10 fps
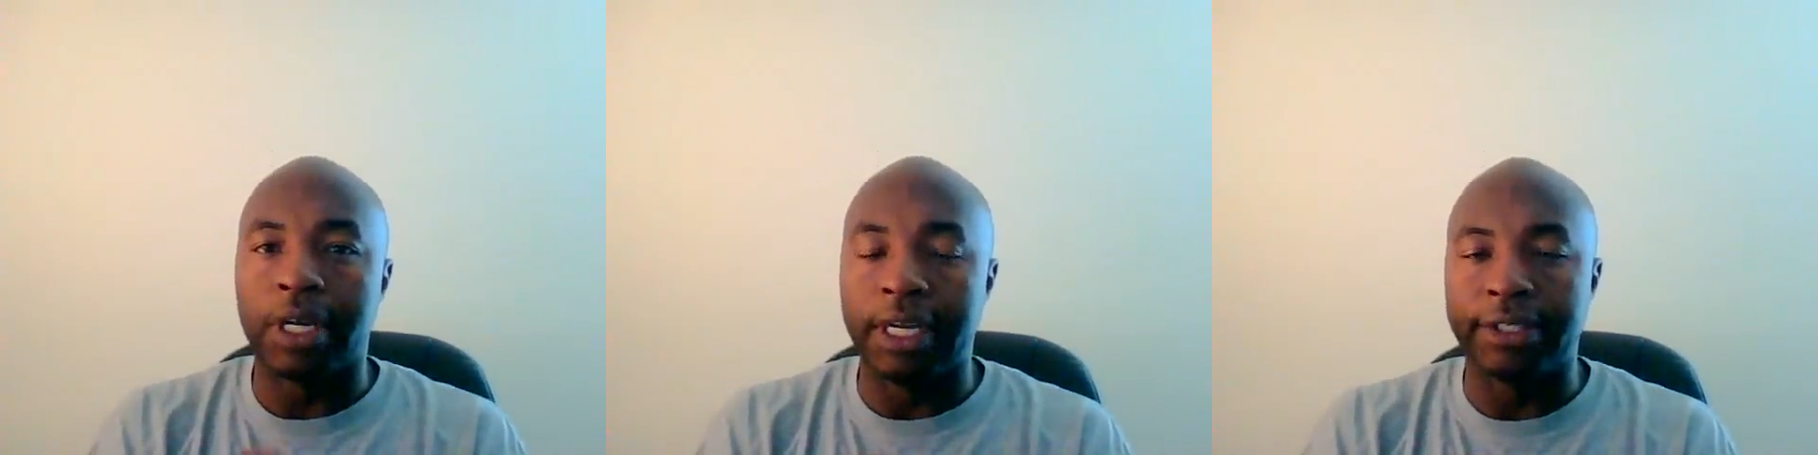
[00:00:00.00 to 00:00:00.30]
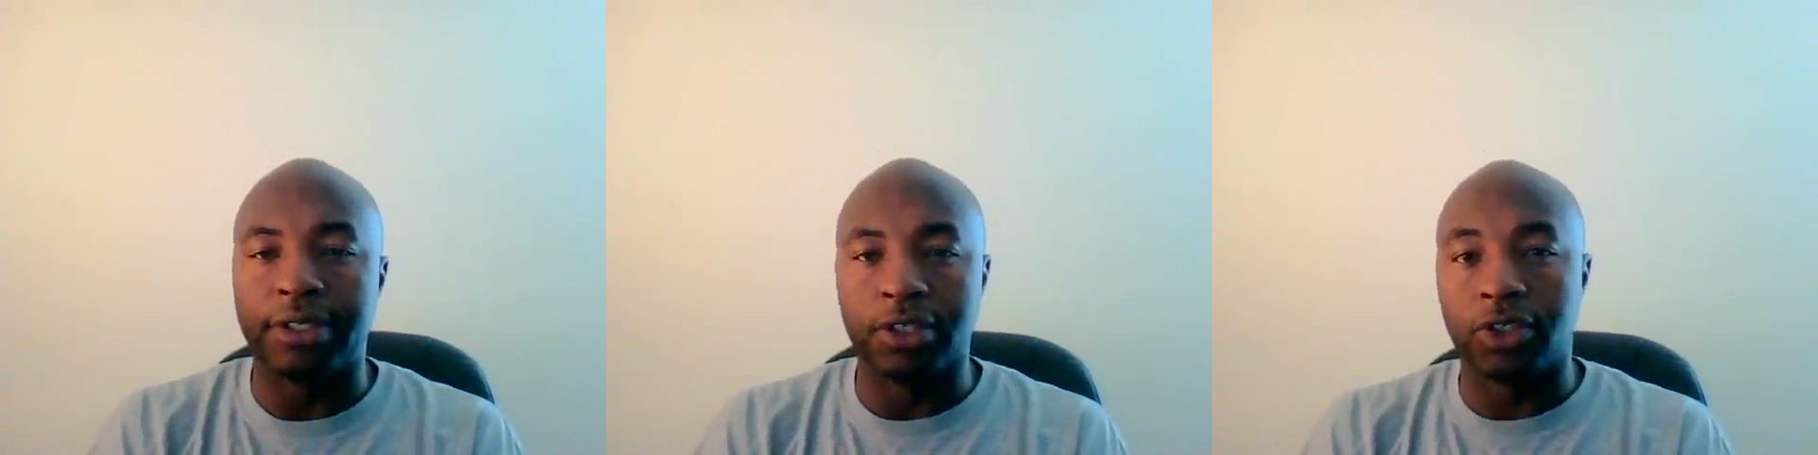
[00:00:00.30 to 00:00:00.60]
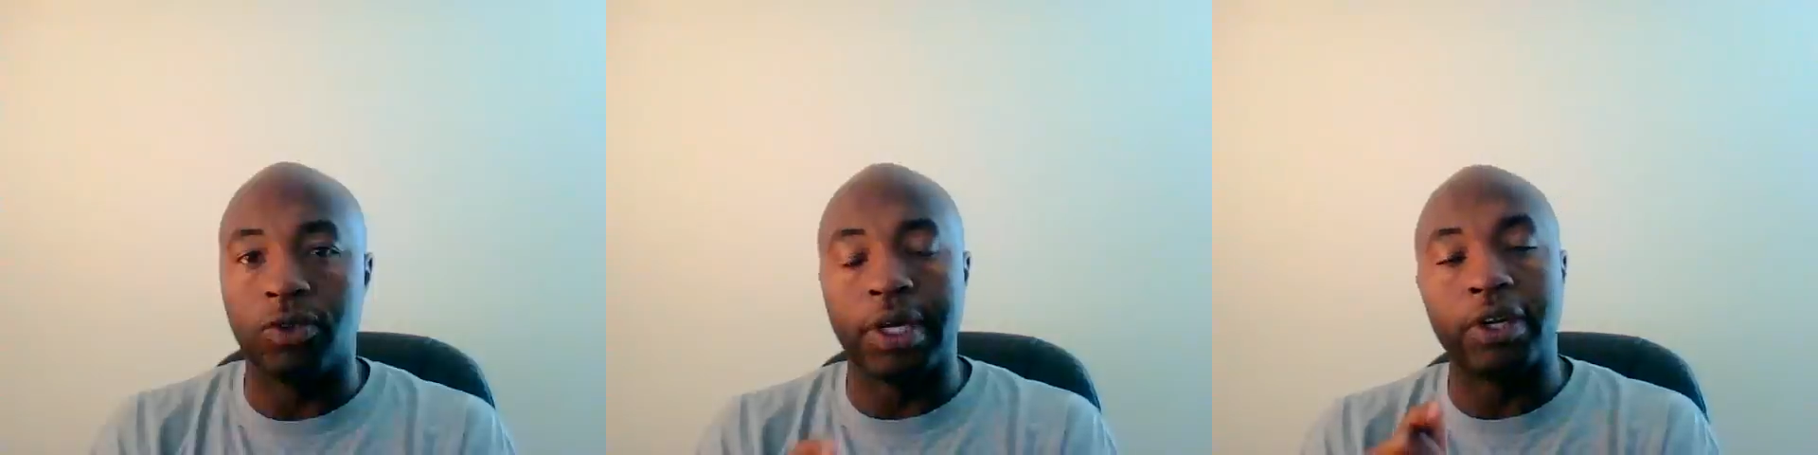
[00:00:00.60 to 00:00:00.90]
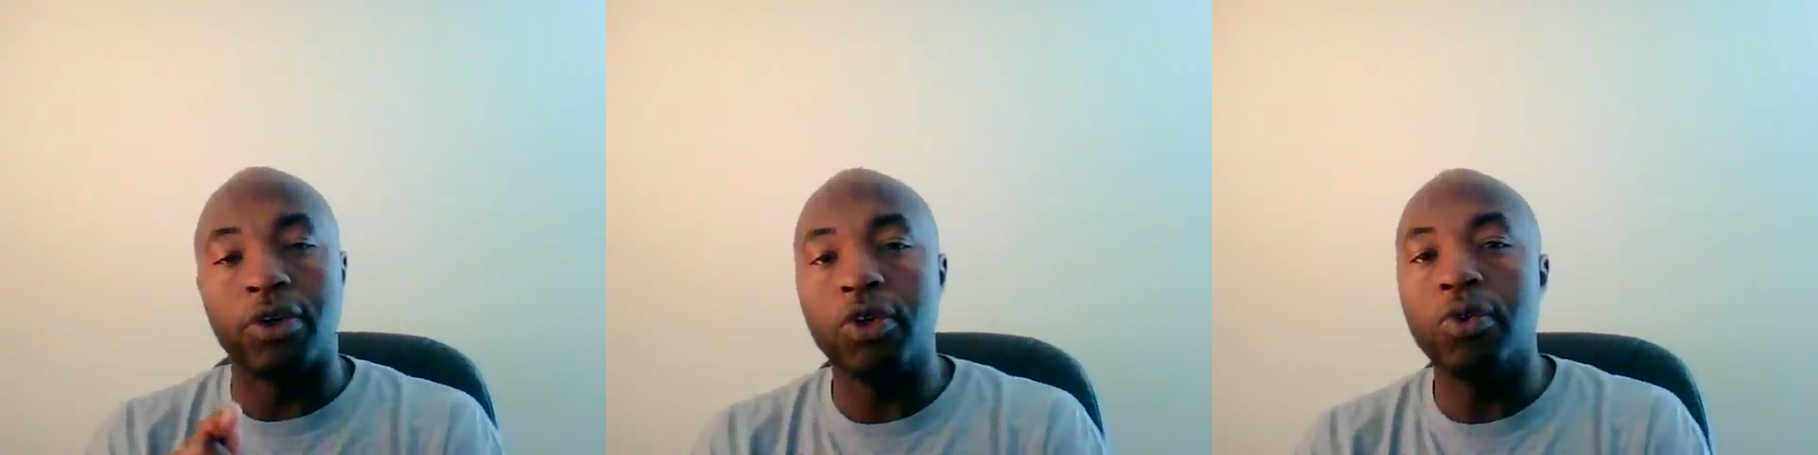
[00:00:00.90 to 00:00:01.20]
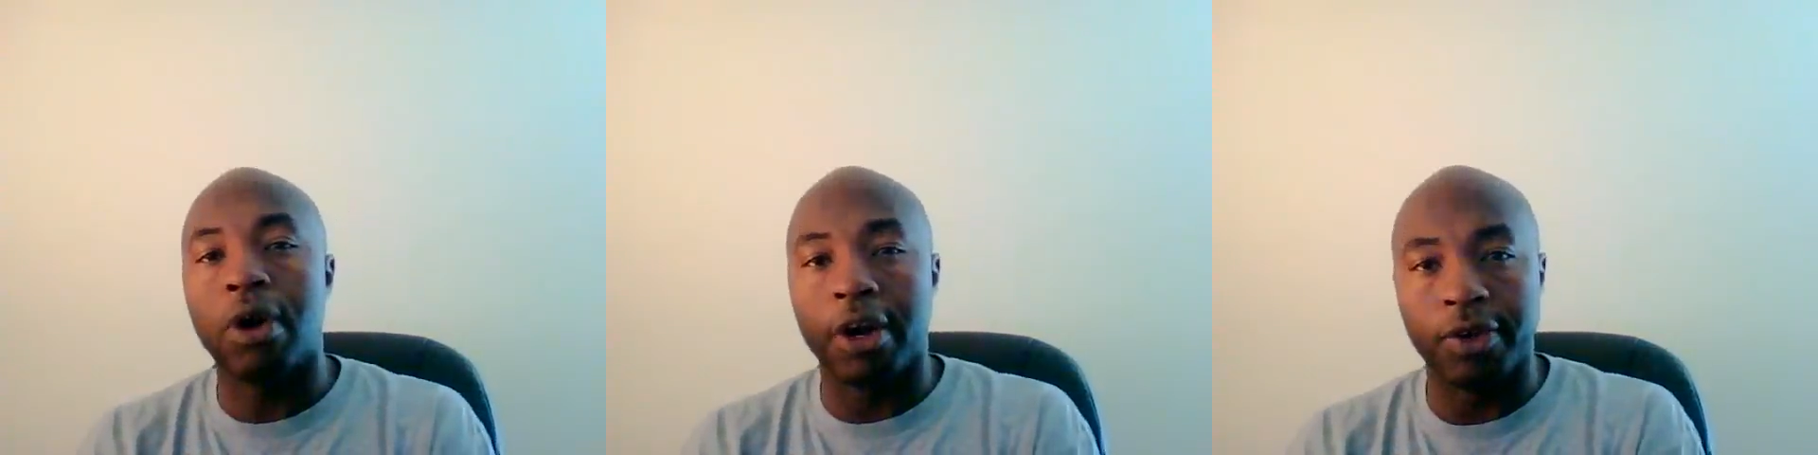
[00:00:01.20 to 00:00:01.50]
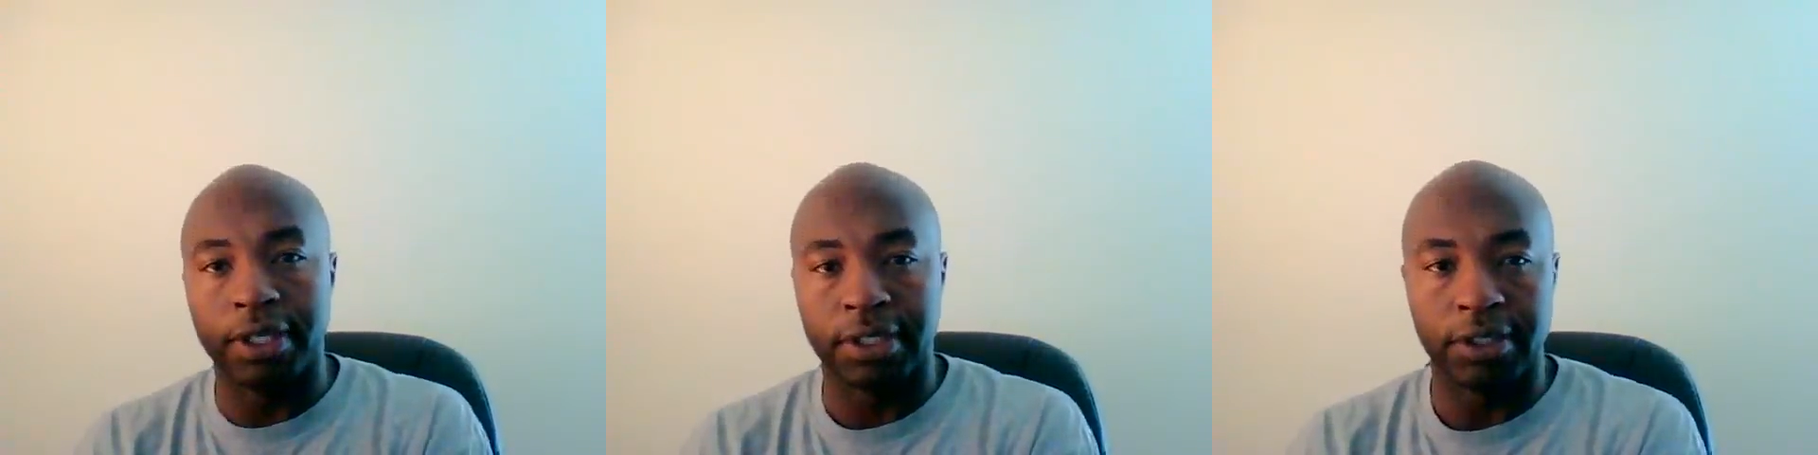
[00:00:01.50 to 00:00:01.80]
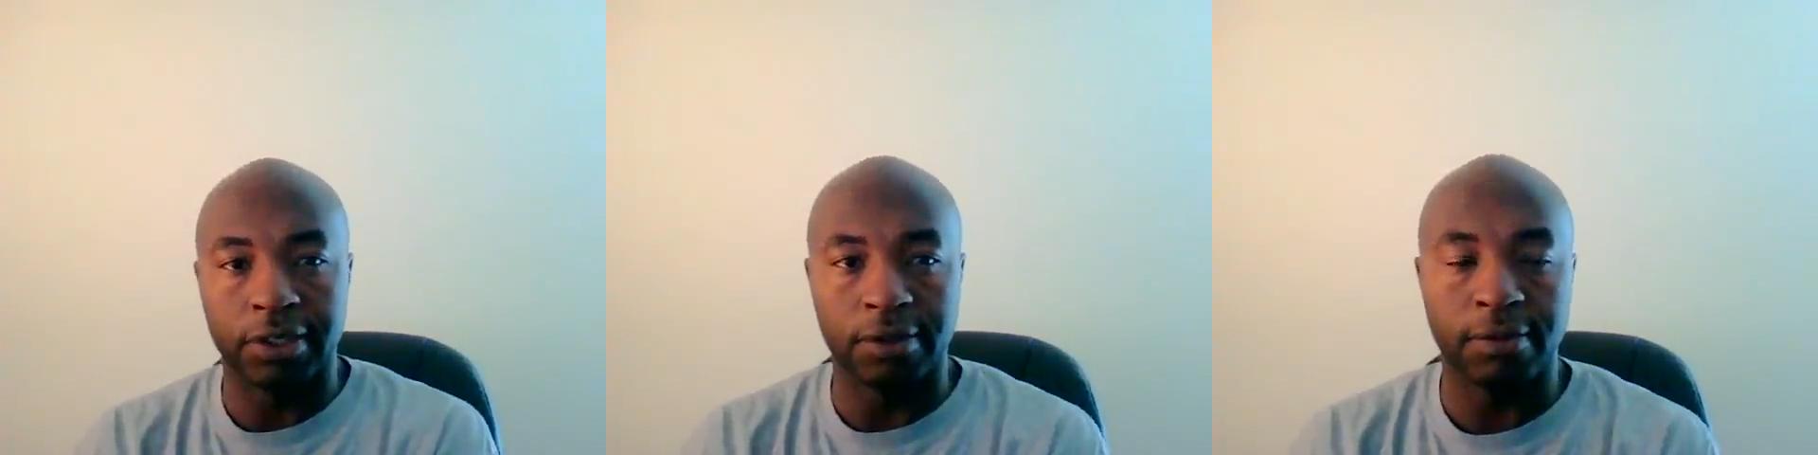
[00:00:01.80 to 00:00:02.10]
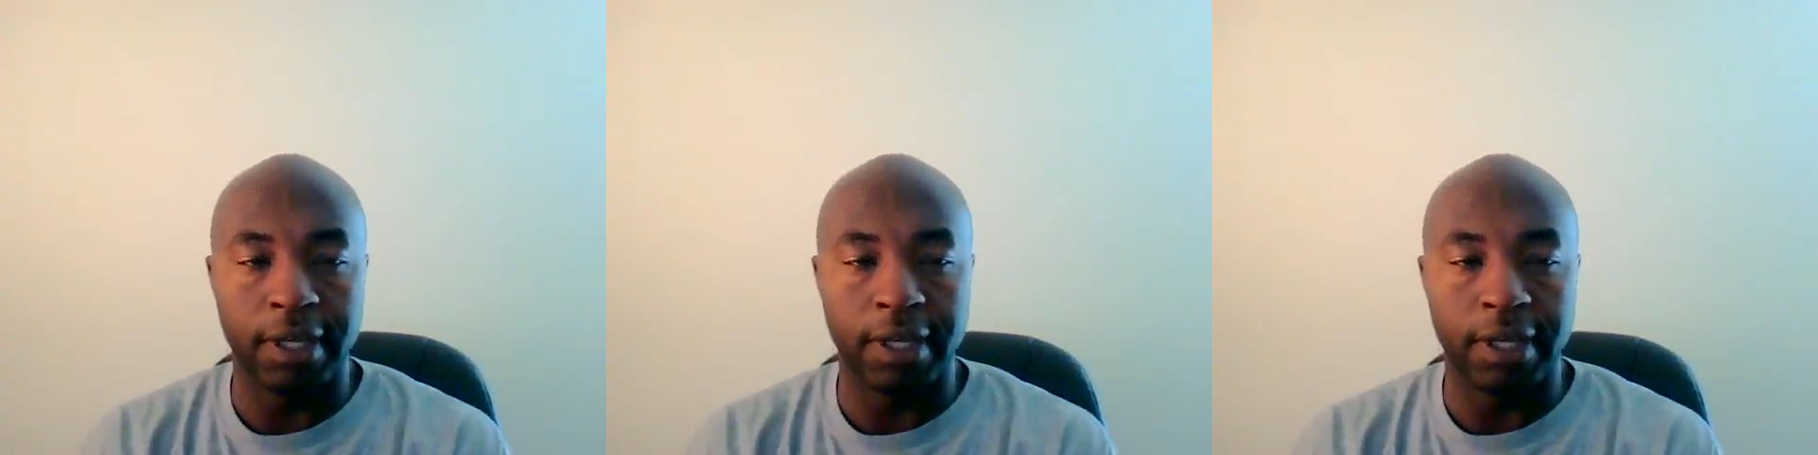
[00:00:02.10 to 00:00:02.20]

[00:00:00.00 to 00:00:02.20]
listening to and who are you listening to?